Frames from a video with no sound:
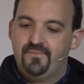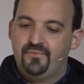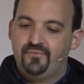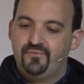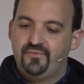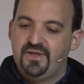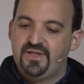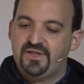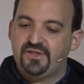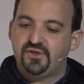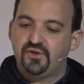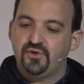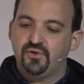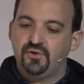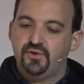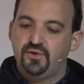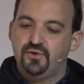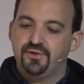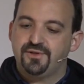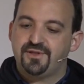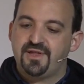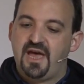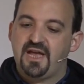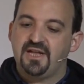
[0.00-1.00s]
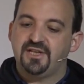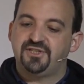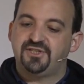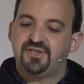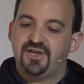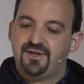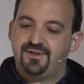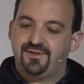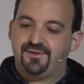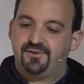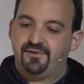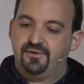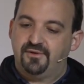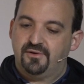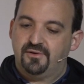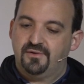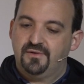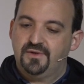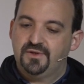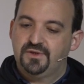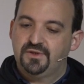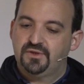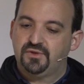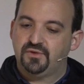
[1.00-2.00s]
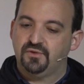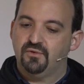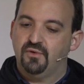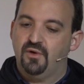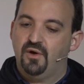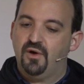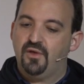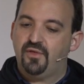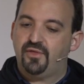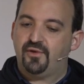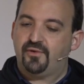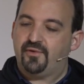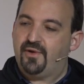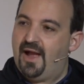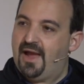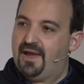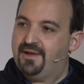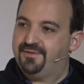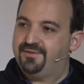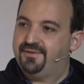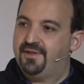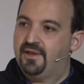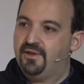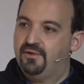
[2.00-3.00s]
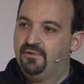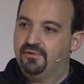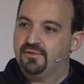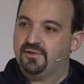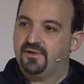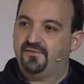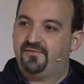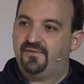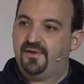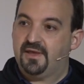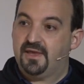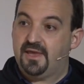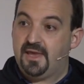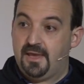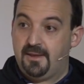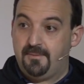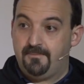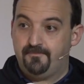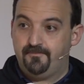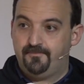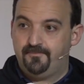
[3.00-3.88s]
needs to use a gesture to authorize the use of a key.